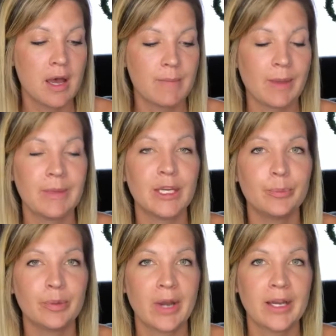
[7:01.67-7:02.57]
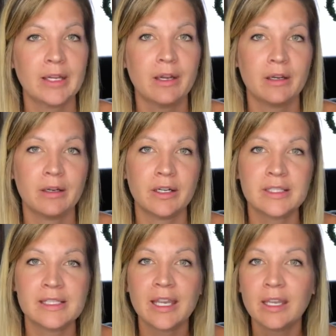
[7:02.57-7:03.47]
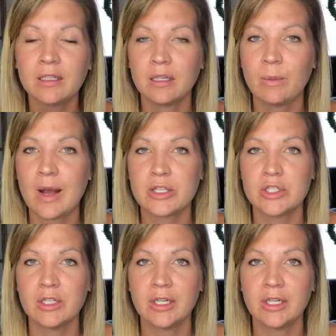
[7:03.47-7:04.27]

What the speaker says: maybe you're pregnant or nursing and you're watching